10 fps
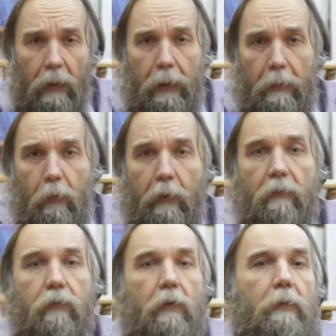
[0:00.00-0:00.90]
the body
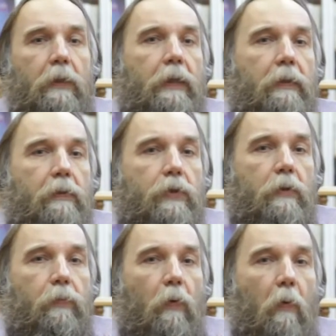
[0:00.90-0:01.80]
from the
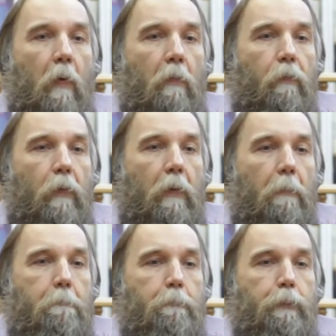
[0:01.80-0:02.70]
dictatorship of
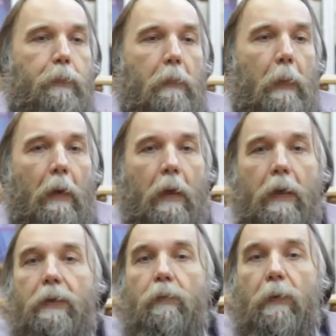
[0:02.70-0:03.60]

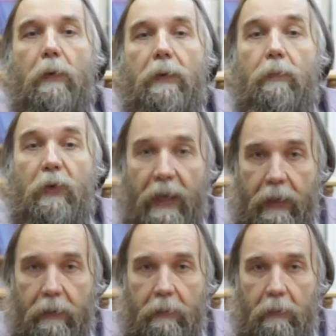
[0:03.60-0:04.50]
the
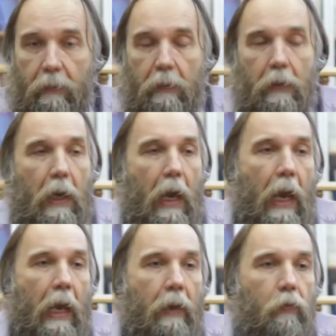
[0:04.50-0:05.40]
brain
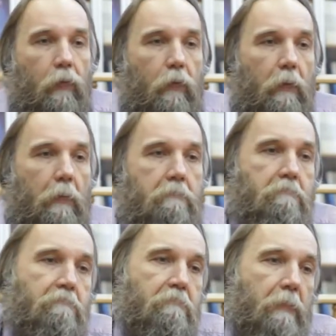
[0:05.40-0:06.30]
and
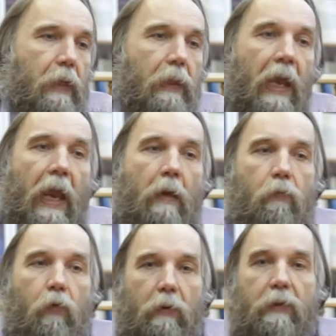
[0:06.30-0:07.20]
claim
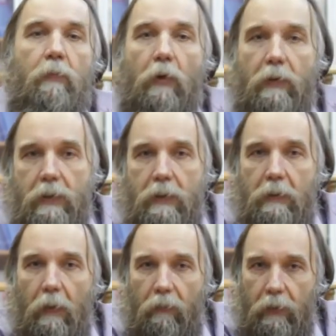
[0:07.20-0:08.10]
for democracy
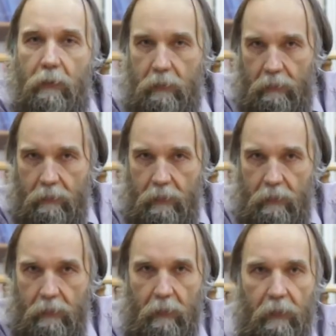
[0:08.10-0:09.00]
of the
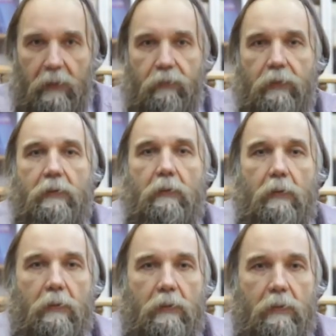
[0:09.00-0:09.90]
organs. The different
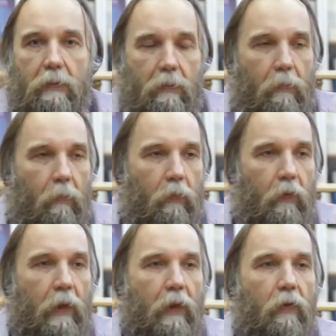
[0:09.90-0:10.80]
organs could
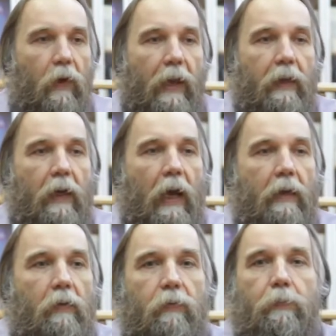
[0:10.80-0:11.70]
create a
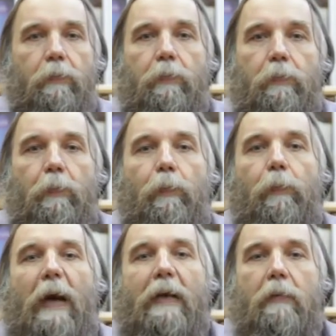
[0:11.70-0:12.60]
kind of
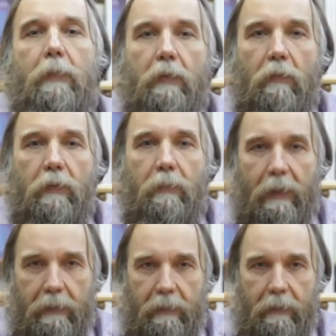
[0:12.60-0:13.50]
parliament of the
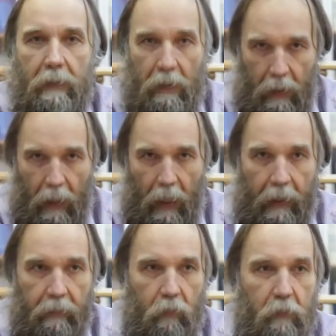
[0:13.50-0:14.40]
body
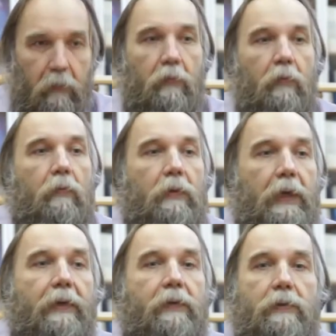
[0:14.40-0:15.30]
and to
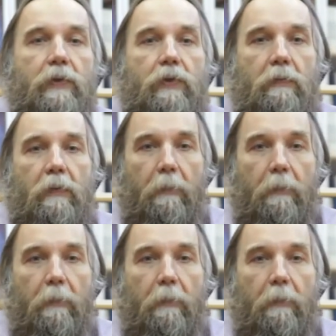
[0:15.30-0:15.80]
take decision